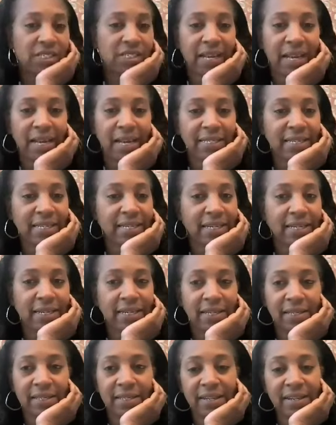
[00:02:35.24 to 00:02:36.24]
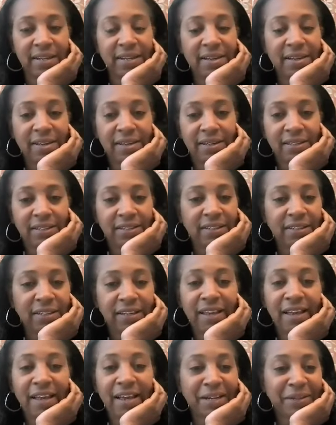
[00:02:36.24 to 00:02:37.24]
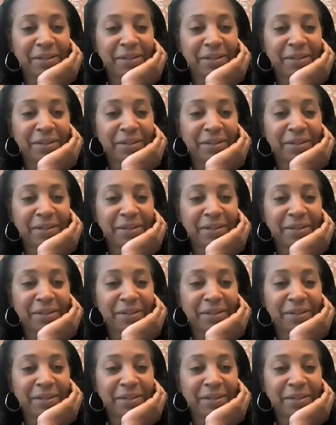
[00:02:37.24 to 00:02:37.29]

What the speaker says: like I did. And yeah,